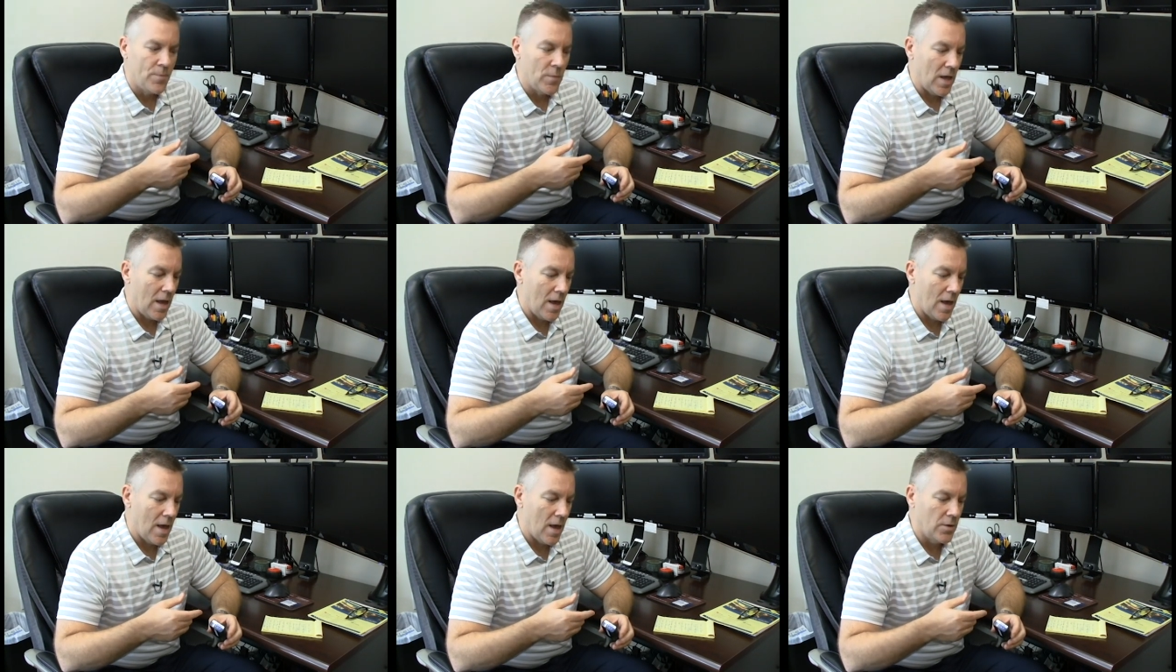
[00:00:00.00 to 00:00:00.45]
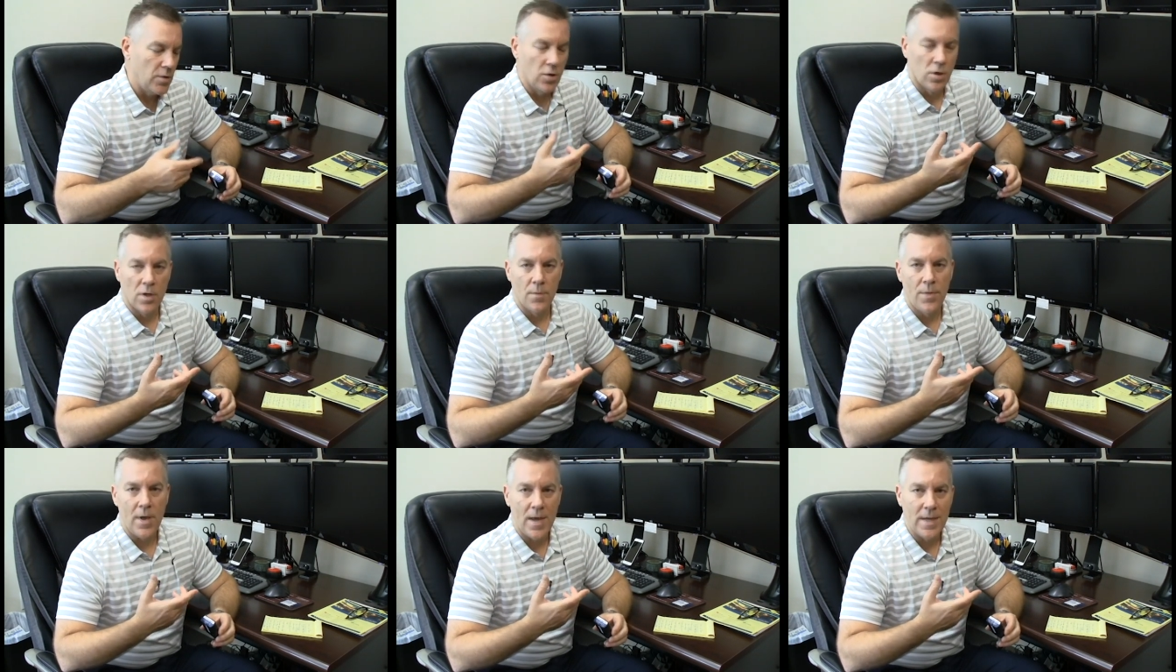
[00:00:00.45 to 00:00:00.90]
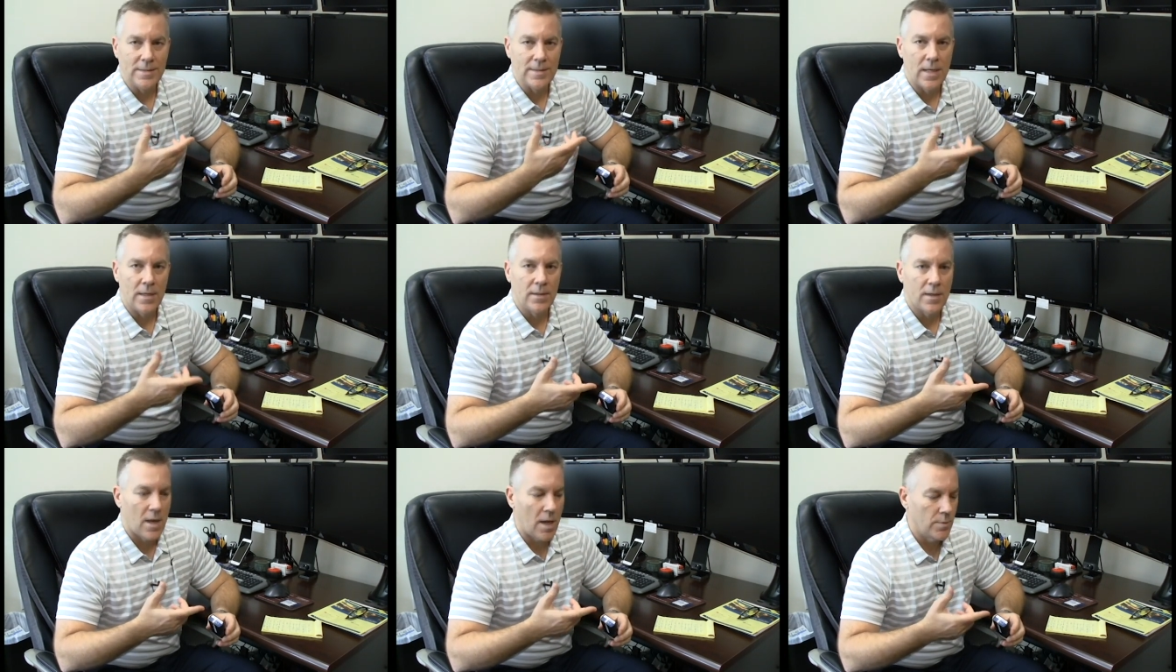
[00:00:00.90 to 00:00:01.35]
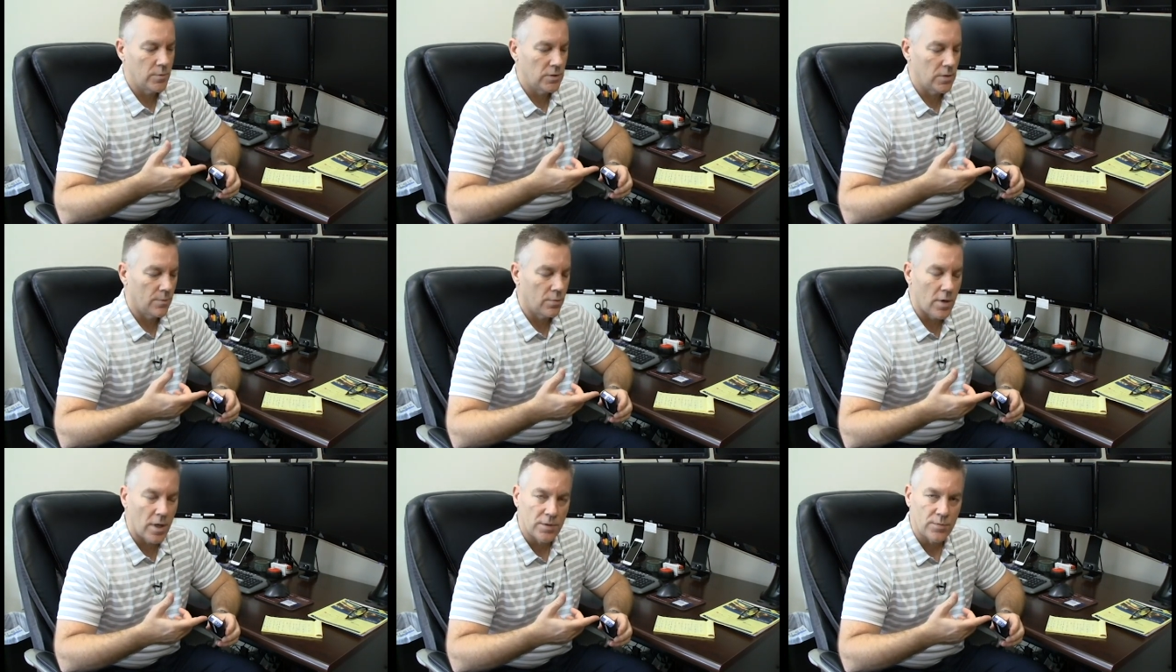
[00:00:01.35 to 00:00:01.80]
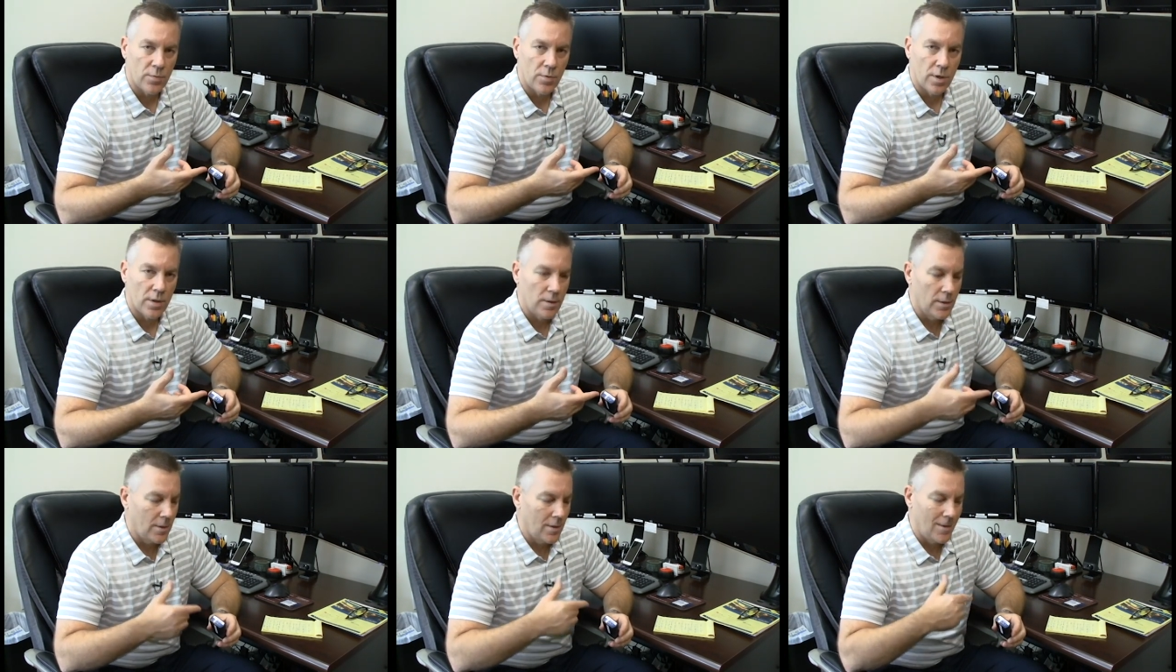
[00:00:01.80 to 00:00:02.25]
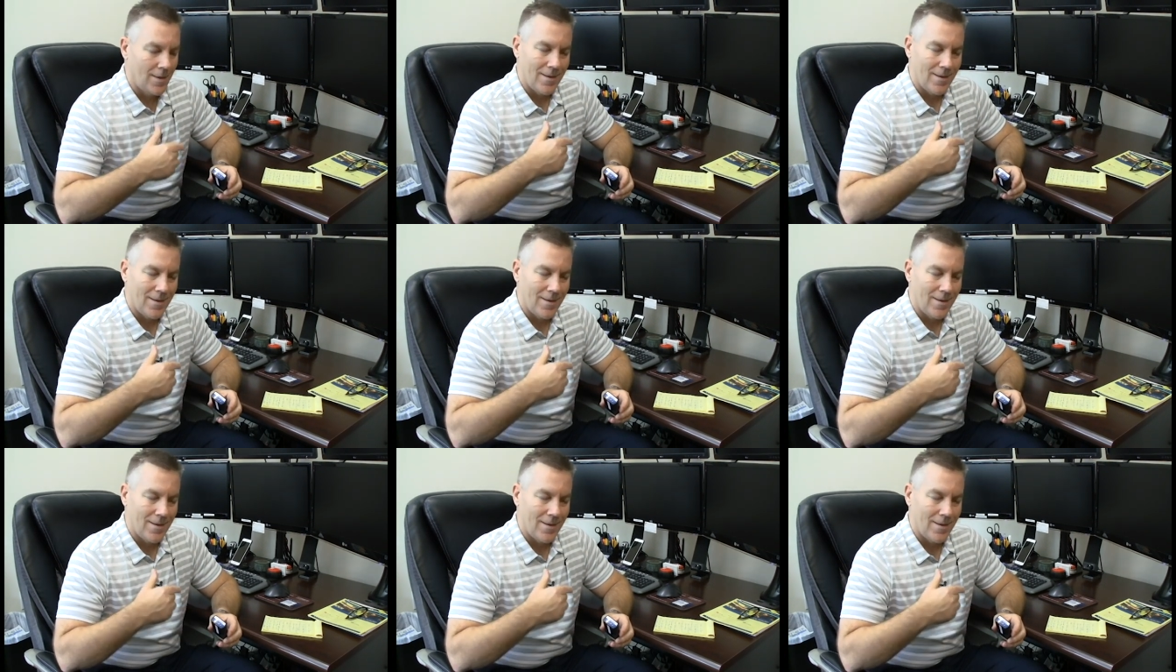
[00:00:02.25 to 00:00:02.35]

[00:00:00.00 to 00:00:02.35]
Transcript: and you're going to pay 10 times the price point.